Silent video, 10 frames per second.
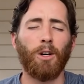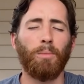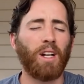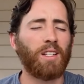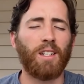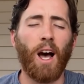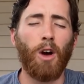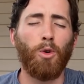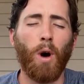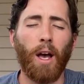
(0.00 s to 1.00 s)
but it's not
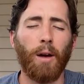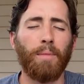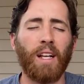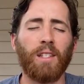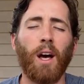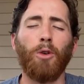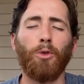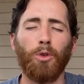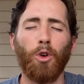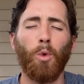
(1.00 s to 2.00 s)
who I am. That's not who
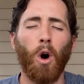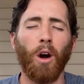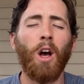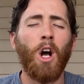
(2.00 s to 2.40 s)
you are.